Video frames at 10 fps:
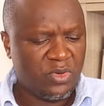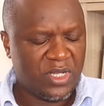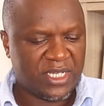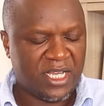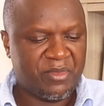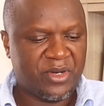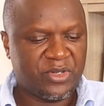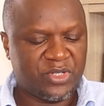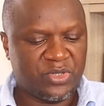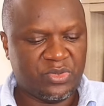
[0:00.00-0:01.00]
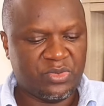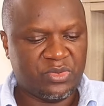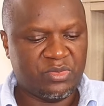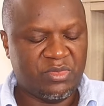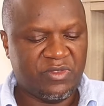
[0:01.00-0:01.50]
Who has come out
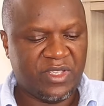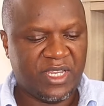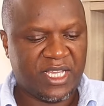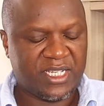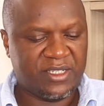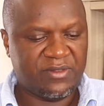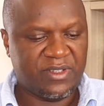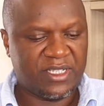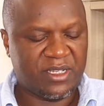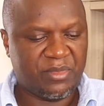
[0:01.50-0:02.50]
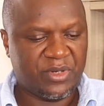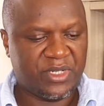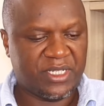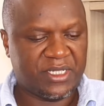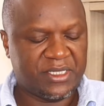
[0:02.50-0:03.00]
to be very active in
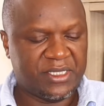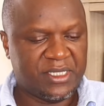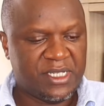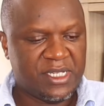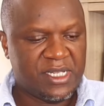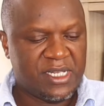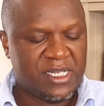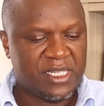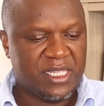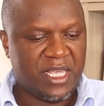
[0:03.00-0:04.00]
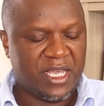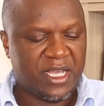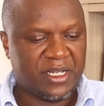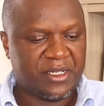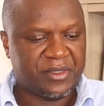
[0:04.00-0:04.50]
supporting
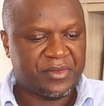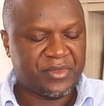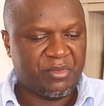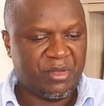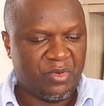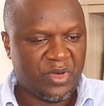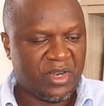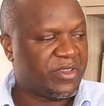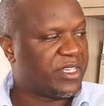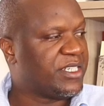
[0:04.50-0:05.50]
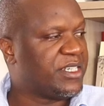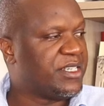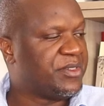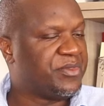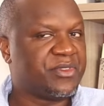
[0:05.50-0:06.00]
the people are affected
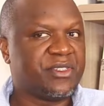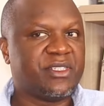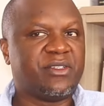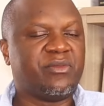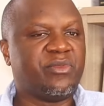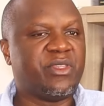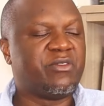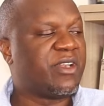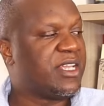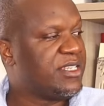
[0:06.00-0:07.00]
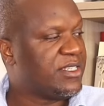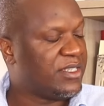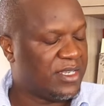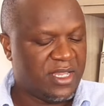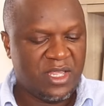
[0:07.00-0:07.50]
in the floods.
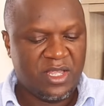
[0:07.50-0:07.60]
Mm-hmm.